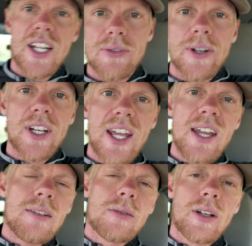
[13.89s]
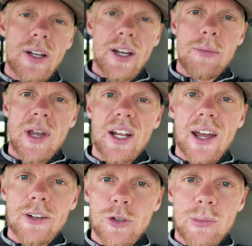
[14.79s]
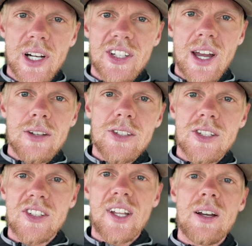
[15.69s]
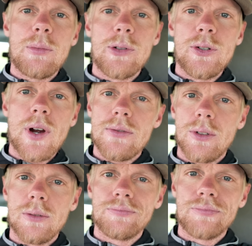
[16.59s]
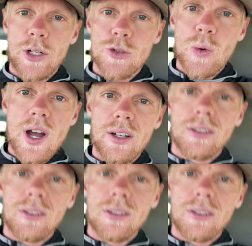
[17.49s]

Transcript: Today's a fun day. I'm heading out to a buddy's house to set up a new rifle. Here's why.